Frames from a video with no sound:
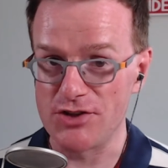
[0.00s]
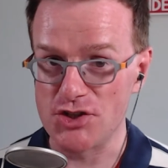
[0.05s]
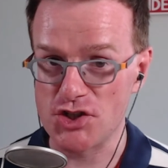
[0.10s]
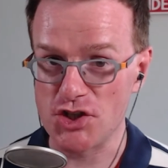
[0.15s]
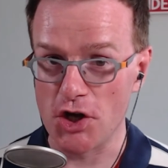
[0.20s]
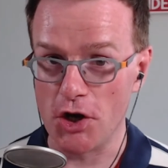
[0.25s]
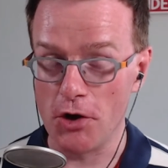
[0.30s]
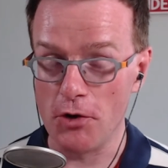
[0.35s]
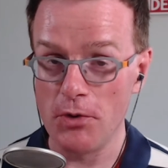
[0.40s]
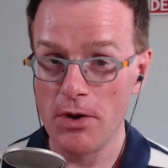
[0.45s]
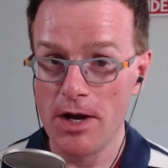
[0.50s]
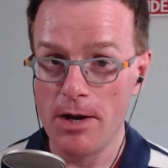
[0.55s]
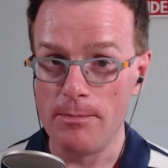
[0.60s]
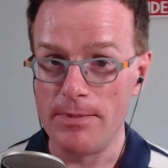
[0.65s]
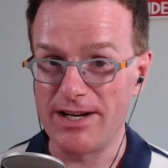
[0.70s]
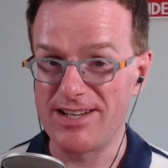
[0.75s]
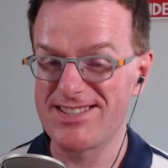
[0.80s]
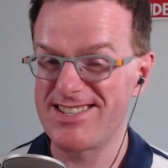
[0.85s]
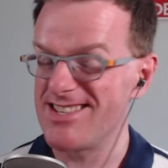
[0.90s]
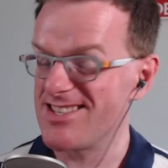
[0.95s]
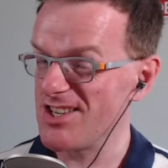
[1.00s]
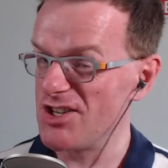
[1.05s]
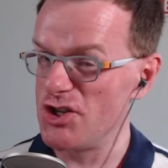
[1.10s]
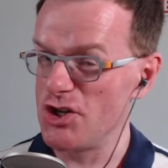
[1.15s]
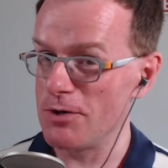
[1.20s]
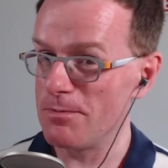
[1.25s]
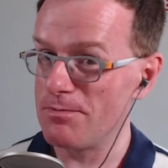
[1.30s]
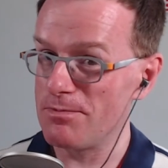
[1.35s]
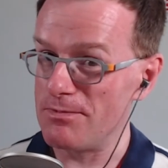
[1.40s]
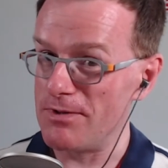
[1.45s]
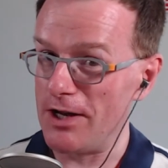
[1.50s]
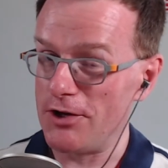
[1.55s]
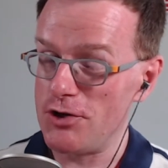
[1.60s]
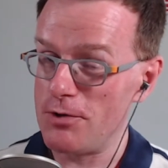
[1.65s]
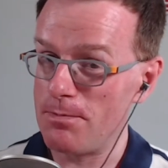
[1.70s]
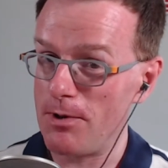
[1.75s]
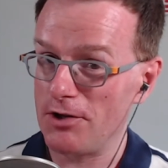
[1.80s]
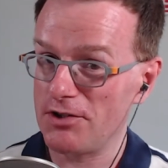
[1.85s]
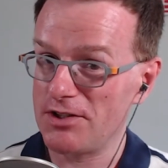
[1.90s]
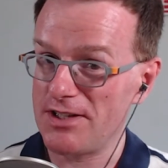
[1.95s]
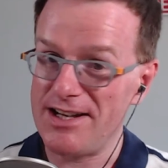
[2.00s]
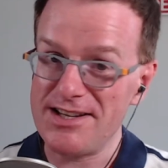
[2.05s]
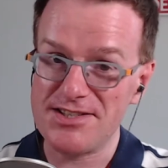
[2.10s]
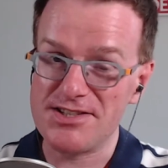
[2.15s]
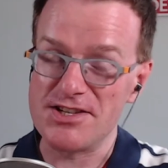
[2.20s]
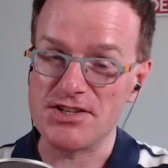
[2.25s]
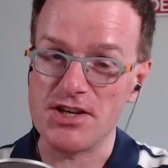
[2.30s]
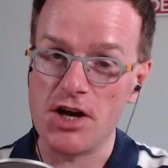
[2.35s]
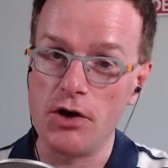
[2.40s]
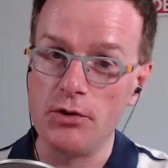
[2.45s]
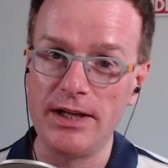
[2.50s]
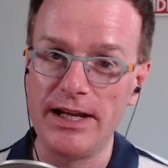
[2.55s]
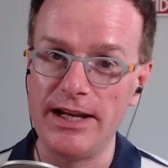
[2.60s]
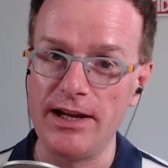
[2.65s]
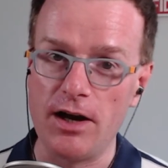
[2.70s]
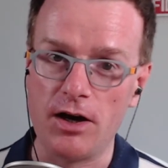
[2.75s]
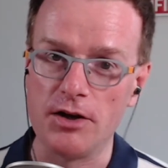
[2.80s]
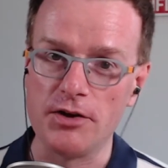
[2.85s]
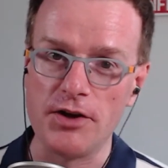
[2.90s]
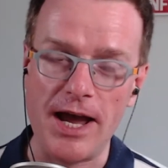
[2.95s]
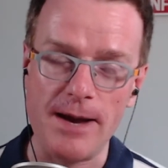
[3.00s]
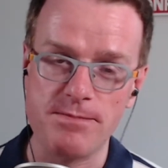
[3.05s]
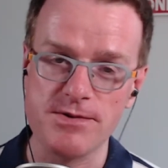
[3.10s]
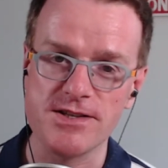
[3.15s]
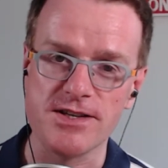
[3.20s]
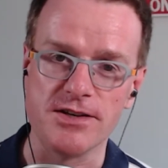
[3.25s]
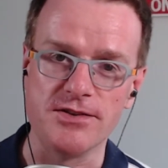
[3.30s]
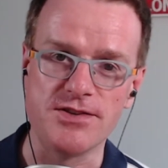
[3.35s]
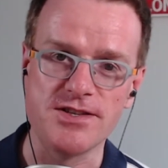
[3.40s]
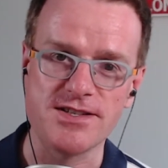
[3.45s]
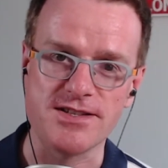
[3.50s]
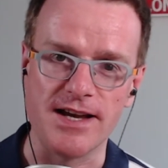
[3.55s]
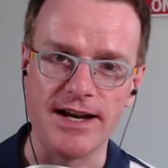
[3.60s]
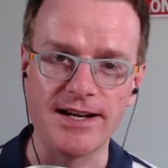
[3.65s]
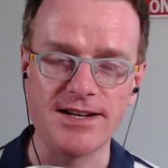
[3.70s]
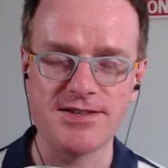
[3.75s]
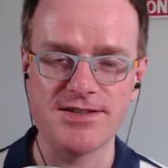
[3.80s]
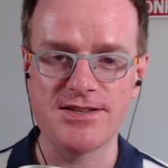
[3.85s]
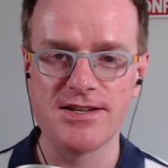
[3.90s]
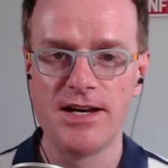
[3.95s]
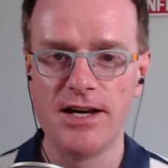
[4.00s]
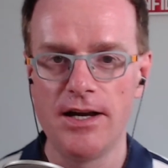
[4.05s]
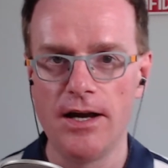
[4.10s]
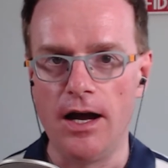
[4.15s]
the show because it's a new podcast. It's only on episode 6.